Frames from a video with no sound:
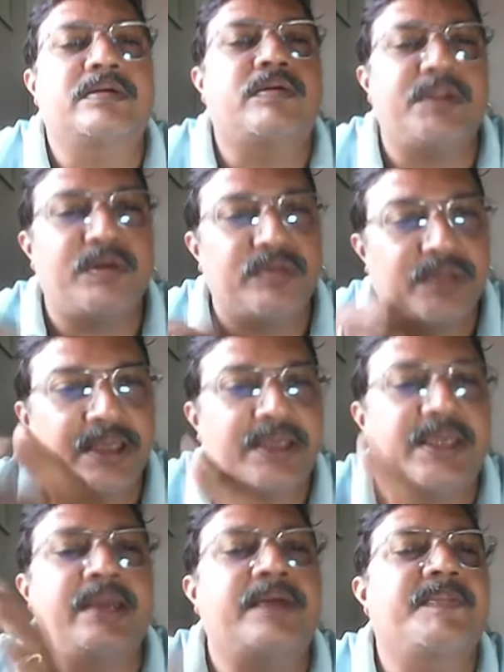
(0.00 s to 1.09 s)
or new
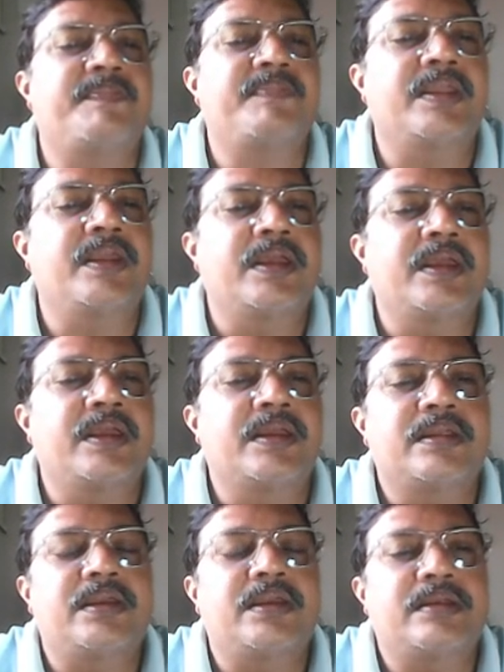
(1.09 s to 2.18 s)
thinking,
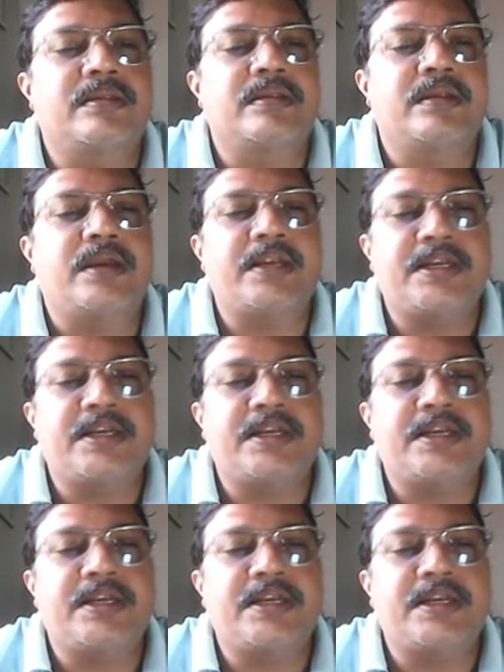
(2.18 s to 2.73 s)
and